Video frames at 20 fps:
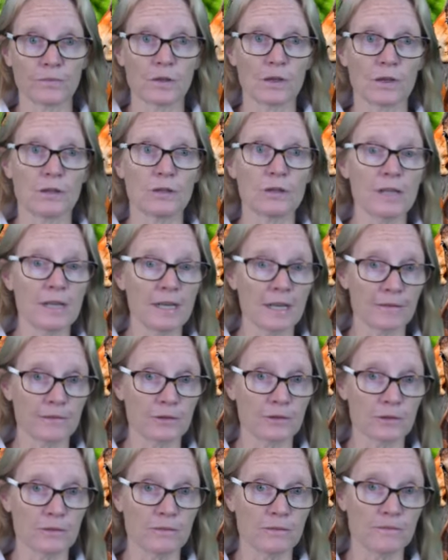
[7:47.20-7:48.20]
You then have
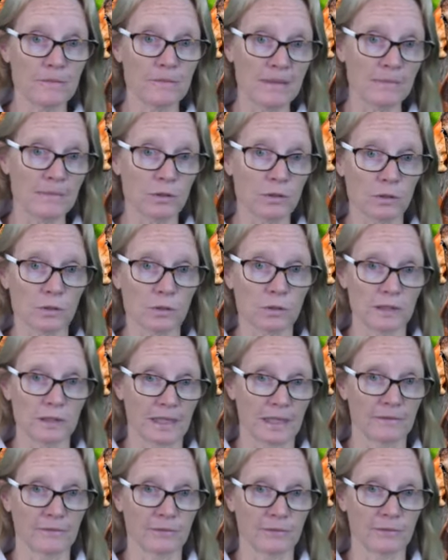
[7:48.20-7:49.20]
to remember all
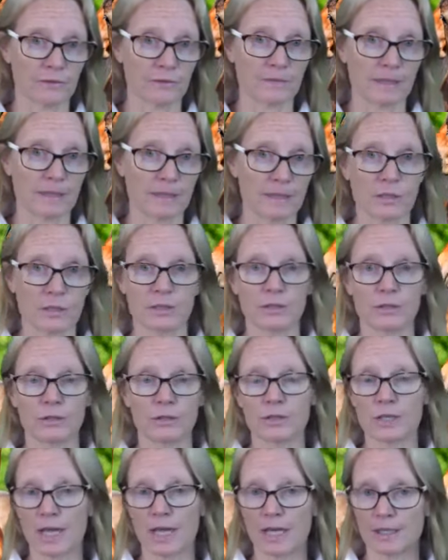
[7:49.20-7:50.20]
that information. You
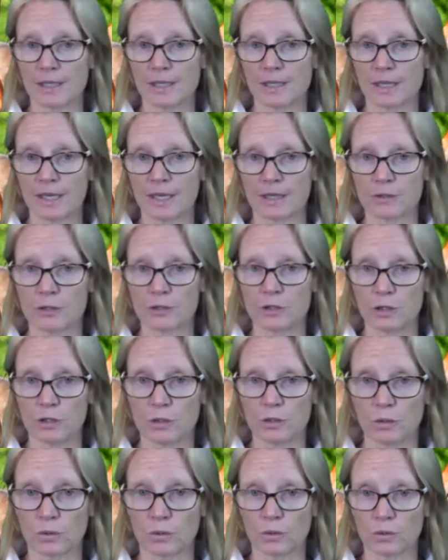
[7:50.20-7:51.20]
take that out to
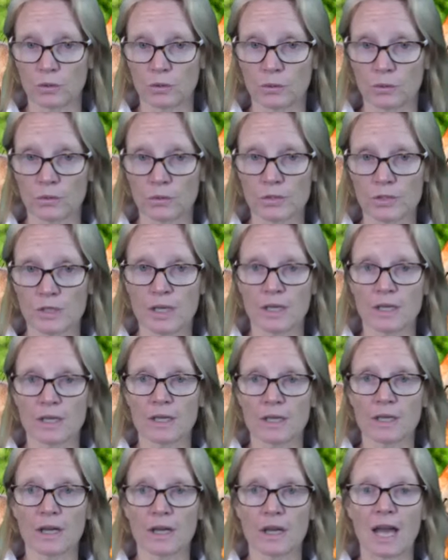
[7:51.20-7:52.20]
your horse
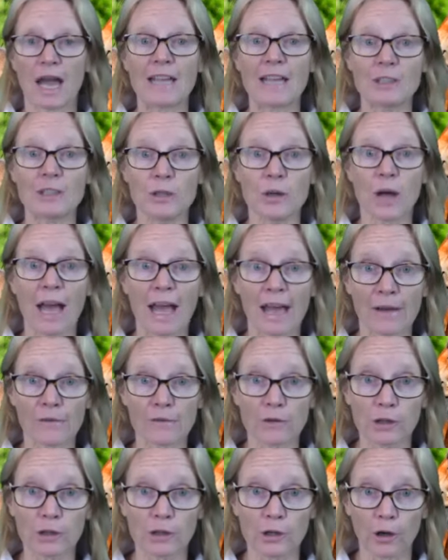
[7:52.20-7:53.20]
and you
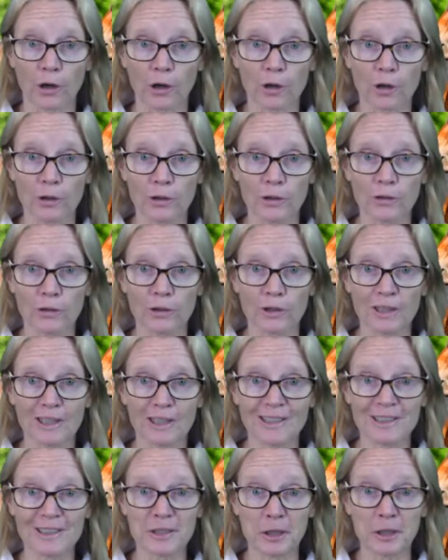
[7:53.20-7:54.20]
have a go,
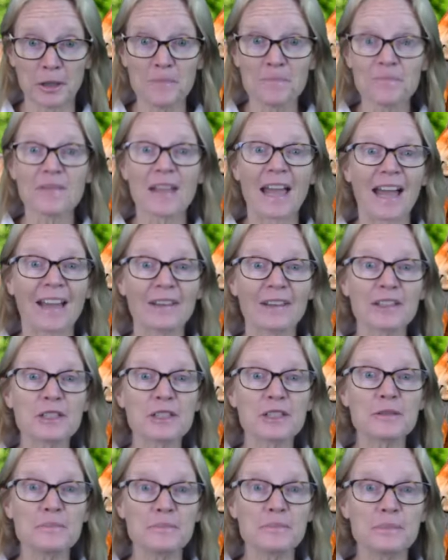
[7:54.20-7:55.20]
you know? And
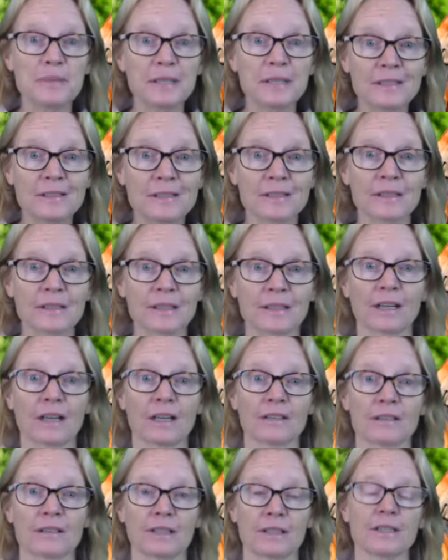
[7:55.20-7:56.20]
that's the big thing, I
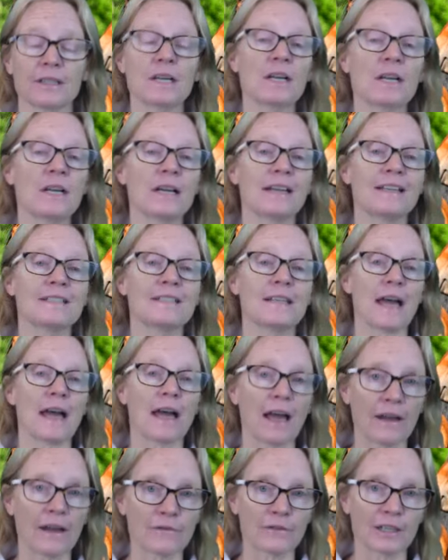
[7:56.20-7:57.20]
think, is
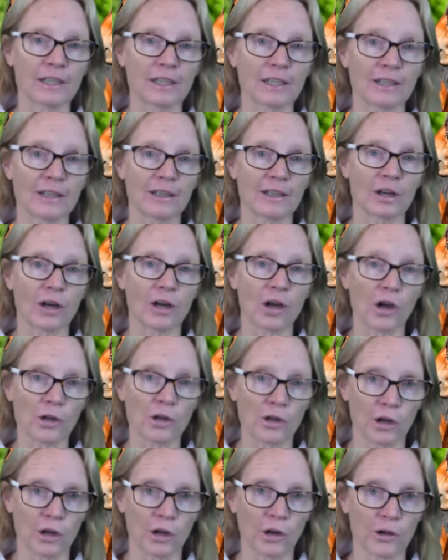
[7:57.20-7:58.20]
having a
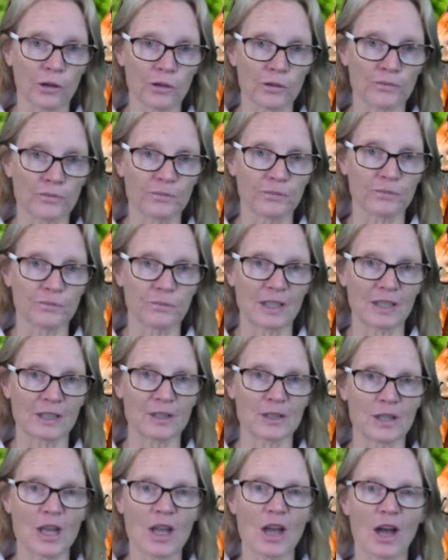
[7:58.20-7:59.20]
go.
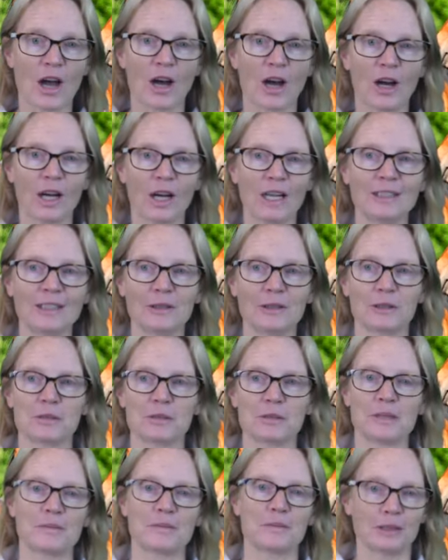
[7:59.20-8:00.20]
Because I look
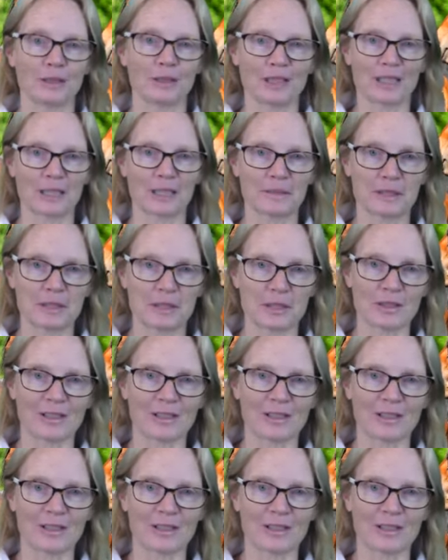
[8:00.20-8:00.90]
at people that come into the